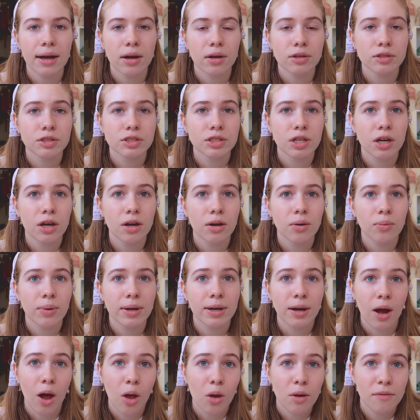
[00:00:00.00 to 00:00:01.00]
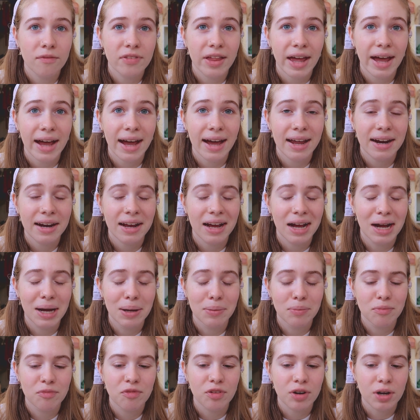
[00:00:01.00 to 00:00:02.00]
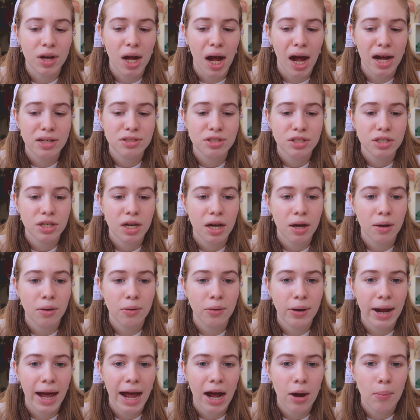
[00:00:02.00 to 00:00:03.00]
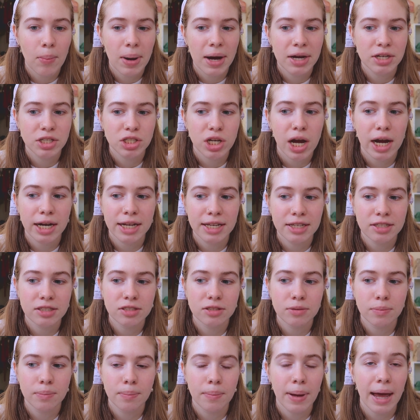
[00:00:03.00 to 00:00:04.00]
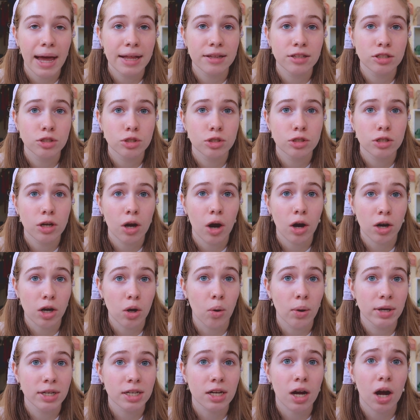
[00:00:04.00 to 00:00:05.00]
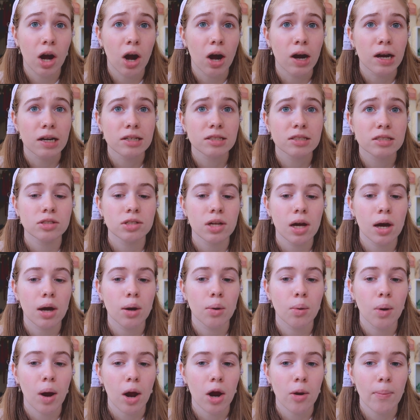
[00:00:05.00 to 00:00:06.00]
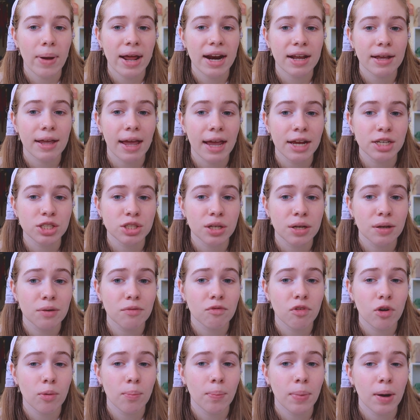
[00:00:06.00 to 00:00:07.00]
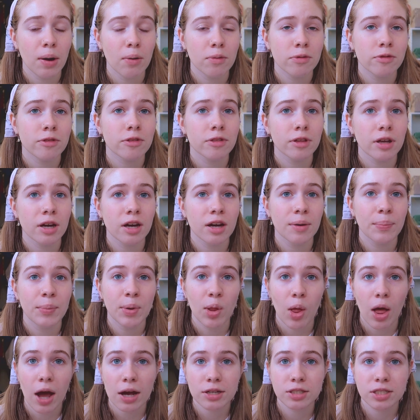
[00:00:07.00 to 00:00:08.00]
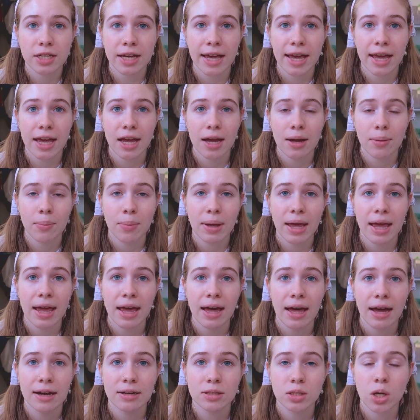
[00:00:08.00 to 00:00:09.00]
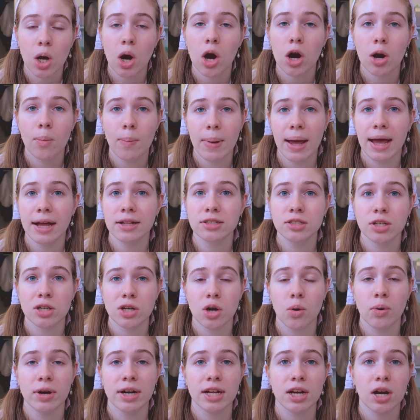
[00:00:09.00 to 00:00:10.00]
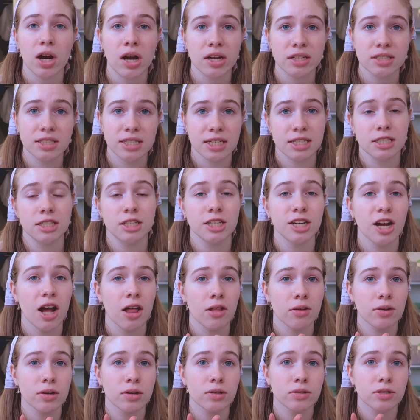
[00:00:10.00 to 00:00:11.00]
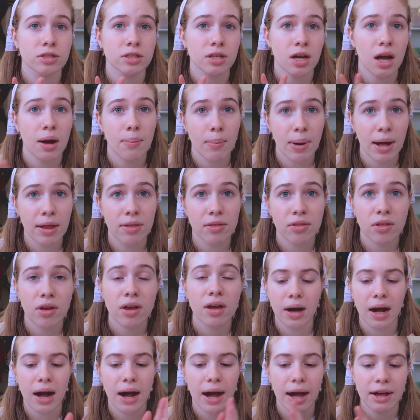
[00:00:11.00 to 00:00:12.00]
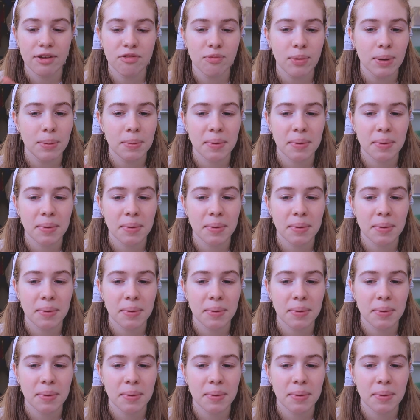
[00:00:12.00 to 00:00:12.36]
also, in all of that, forgot to note how much Honey's meds are going to cost. So her medication for both the meloxicam and the heart meds are going to cost $60 a month. I